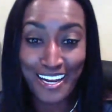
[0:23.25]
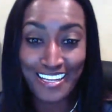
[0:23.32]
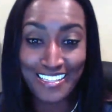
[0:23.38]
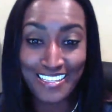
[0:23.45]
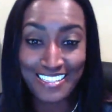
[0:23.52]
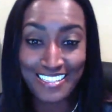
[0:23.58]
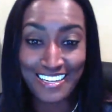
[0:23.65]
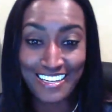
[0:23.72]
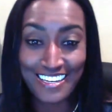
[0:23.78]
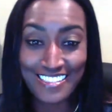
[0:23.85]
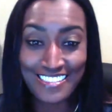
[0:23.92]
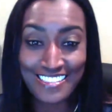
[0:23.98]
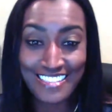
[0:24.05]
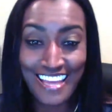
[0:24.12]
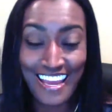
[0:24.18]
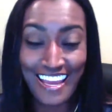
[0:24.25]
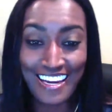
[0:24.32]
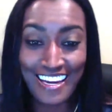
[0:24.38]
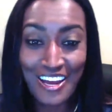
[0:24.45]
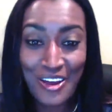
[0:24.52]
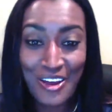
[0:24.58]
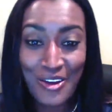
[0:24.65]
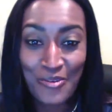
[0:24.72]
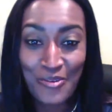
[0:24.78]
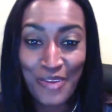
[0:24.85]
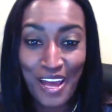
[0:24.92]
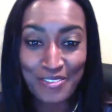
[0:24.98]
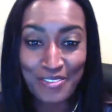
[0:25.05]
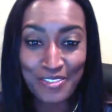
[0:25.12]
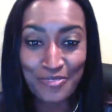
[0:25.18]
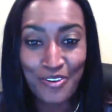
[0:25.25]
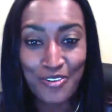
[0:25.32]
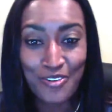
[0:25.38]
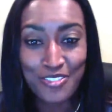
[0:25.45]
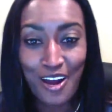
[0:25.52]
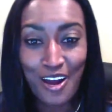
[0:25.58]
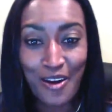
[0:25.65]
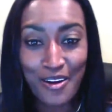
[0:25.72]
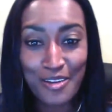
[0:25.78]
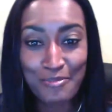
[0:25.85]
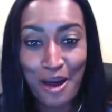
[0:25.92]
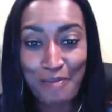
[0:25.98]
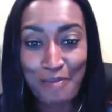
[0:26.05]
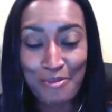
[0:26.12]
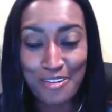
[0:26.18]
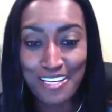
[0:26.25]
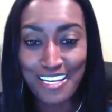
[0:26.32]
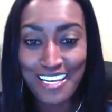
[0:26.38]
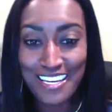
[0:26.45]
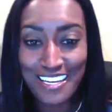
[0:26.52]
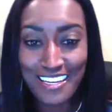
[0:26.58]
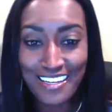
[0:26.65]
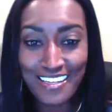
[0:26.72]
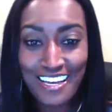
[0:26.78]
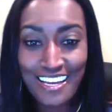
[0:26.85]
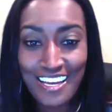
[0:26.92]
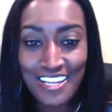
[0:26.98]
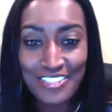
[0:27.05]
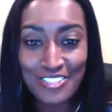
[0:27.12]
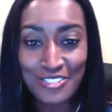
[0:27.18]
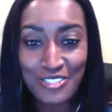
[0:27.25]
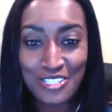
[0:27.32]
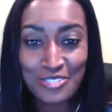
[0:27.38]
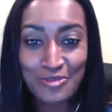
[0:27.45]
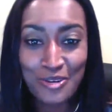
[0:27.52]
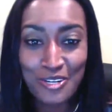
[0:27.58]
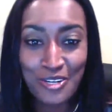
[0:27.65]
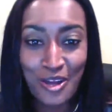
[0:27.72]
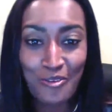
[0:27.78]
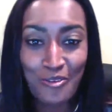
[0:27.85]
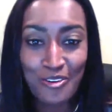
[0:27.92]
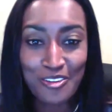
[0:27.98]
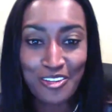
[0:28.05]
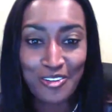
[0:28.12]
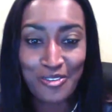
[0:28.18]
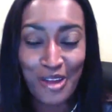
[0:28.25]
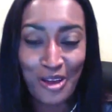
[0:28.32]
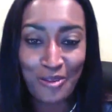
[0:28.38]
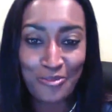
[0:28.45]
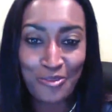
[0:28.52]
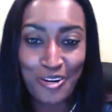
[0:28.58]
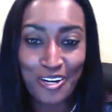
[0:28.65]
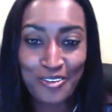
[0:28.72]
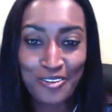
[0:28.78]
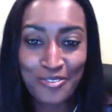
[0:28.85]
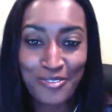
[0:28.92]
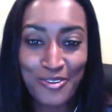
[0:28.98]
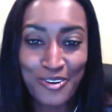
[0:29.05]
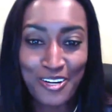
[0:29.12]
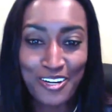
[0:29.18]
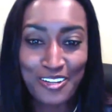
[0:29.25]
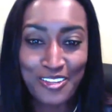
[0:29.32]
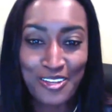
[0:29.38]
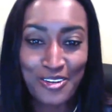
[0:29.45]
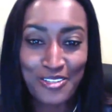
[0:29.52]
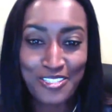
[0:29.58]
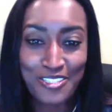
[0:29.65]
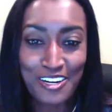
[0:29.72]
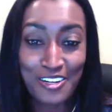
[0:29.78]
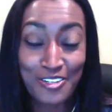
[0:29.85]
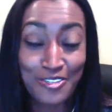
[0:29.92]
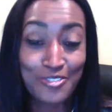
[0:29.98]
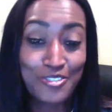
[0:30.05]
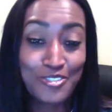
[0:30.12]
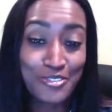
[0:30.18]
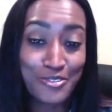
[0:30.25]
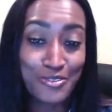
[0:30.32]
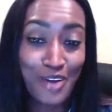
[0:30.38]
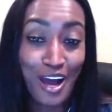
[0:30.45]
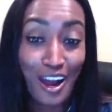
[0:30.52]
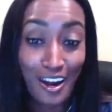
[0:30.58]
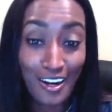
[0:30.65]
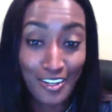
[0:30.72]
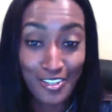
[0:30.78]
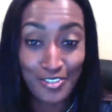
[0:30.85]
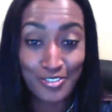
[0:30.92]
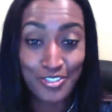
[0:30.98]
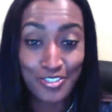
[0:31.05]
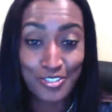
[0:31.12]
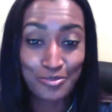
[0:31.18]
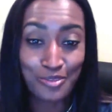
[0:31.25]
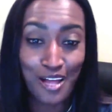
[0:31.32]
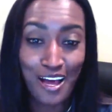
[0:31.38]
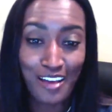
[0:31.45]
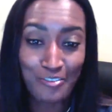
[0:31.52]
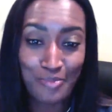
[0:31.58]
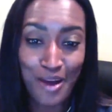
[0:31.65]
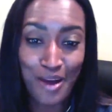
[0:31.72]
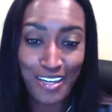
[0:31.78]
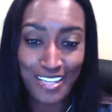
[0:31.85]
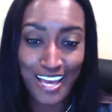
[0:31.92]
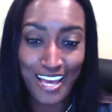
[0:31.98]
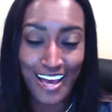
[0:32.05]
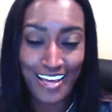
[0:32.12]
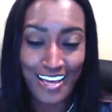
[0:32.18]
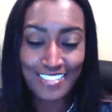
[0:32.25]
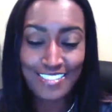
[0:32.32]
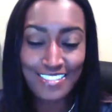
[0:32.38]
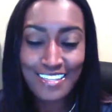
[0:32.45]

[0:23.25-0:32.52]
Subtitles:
It does. And we have some folks already popping in. So just want to go over the groundwork for those that are new to our YouTube live podcast.